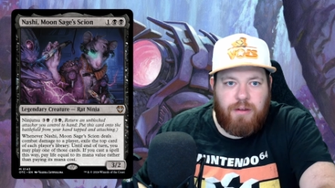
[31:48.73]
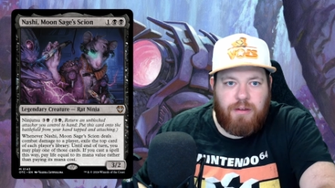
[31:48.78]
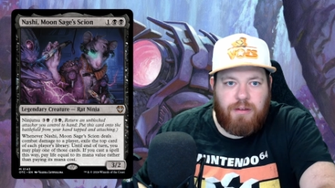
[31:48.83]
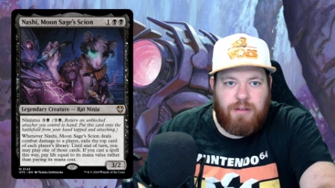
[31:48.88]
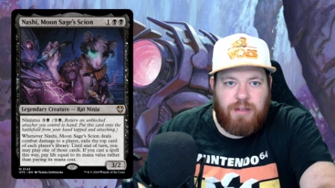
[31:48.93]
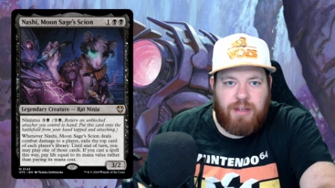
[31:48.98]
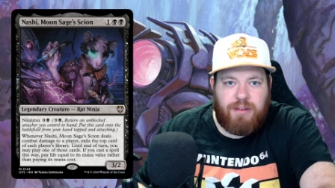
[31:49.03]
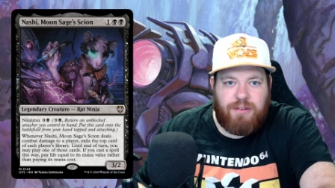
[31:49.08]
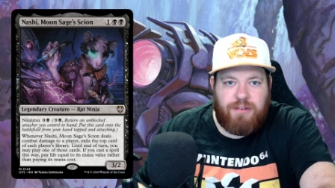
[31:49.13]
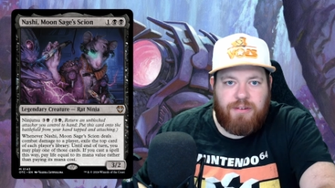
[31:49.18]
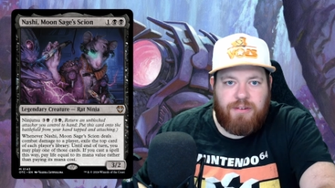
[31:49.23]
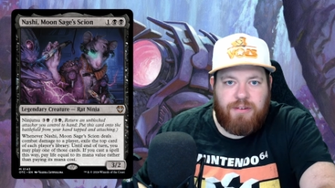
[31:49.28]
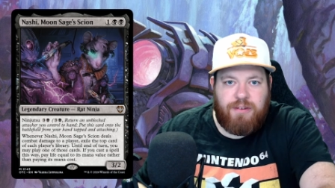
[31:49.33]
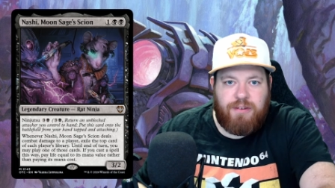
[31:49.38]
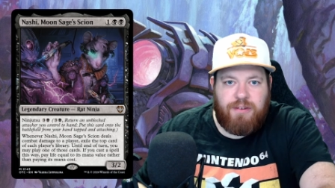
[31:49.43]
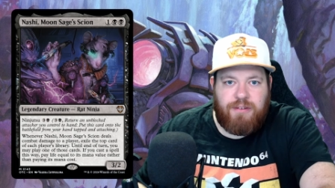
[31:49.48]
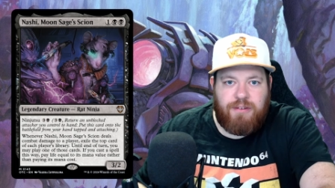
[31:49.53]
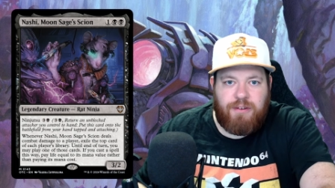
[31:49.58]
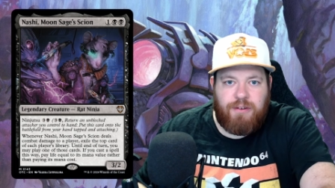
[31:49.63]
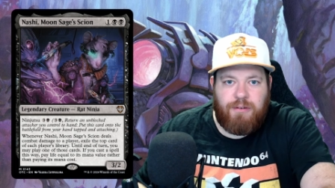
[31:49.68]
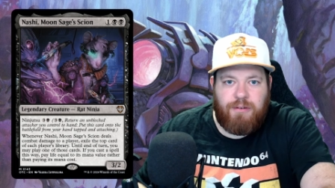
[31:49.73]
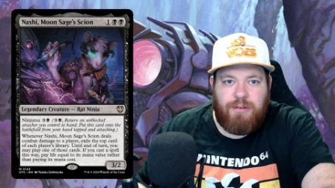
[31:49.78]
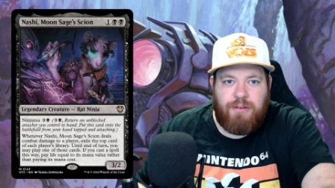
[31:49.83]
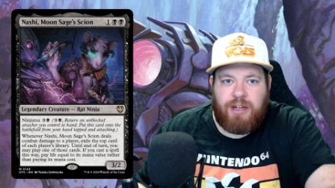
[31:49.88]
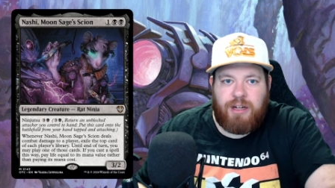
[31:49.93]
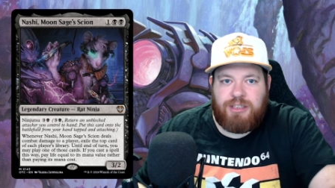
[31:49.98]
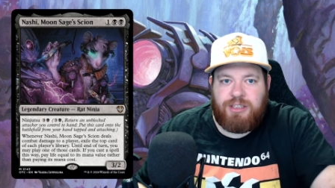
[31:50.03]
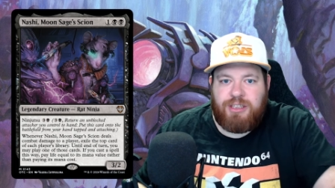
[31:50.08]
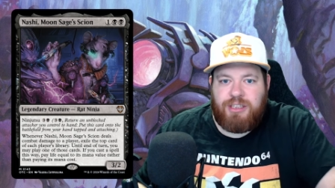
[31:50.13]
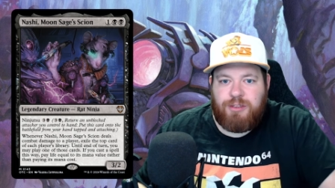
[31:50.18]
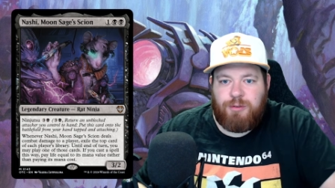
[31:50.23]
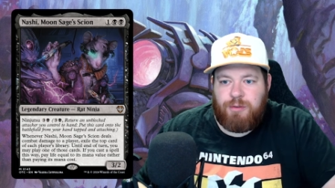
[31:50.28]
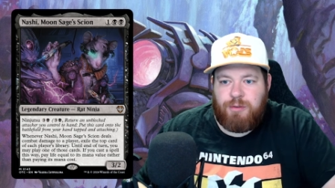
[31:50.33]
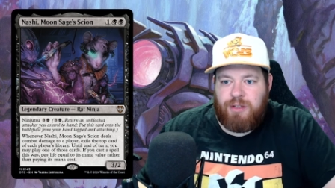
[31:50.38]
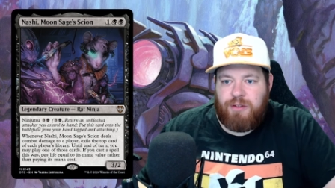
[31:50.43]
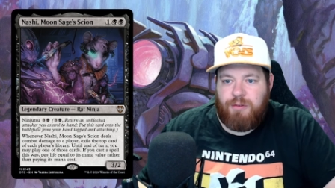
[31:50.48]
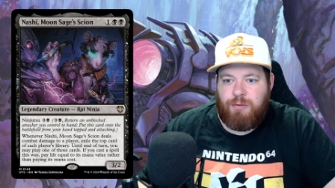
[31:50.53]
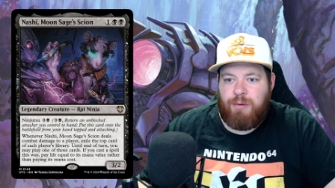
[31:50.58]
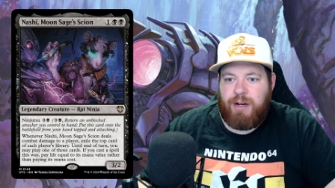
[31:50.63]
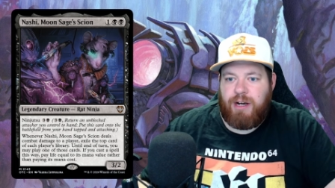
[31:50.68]
Yes. So Nashi is one
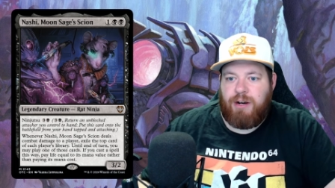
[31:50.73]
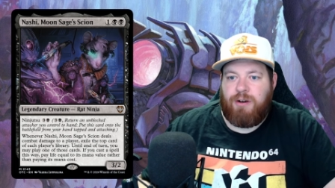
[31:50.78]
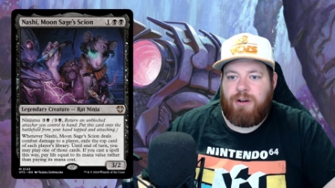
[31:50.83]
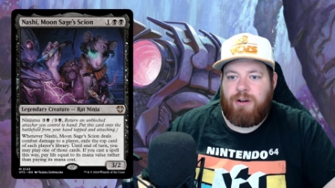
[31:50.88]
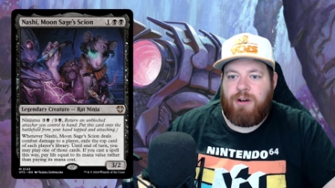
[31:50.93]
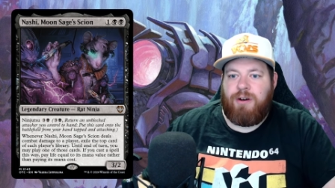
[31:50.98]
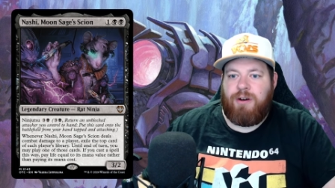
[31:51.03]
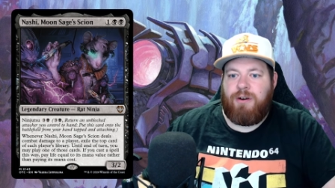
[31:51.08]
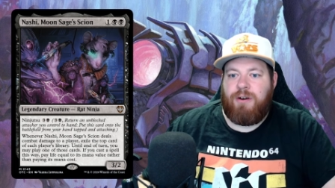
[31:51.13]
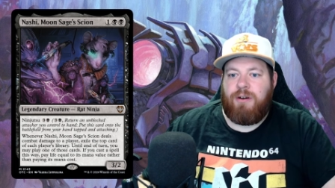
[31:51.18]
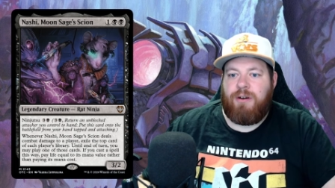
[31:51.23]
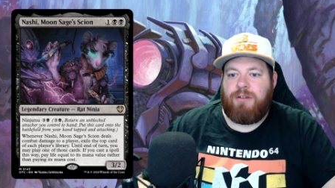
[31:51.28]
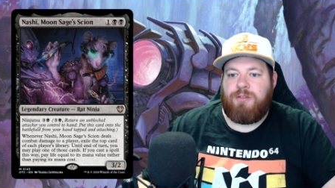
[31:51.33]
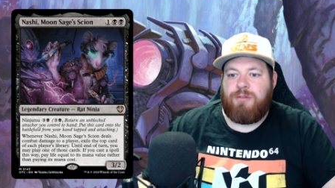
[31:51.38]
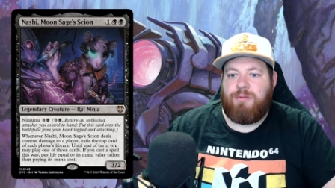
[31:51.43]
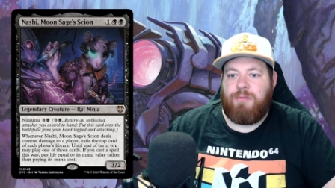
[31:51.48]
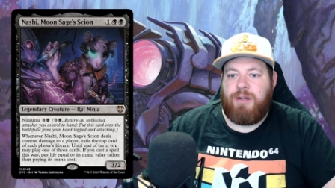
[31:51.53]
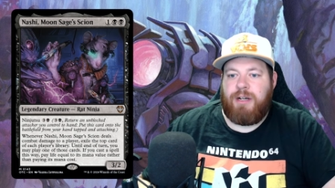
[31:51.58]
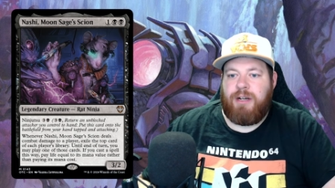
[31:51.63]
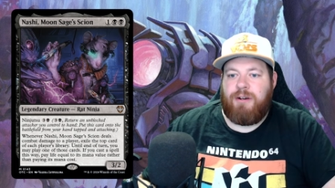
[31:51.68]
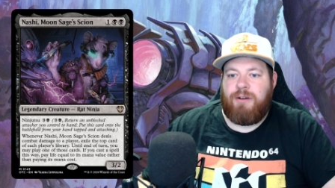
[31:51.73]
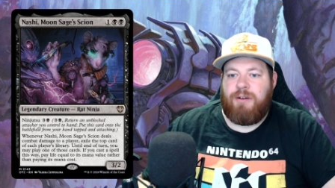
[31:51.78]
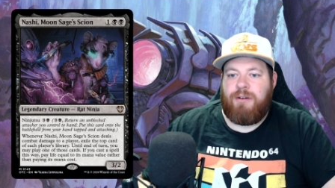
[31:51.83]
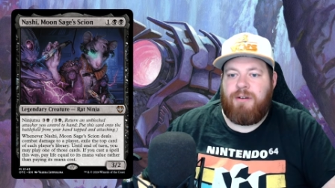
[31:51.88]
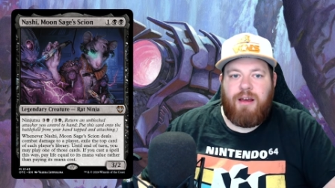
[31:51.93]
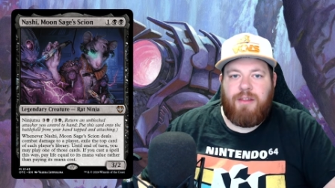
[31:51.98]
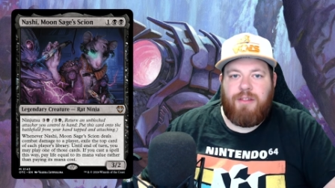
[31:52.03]
of the rare cards where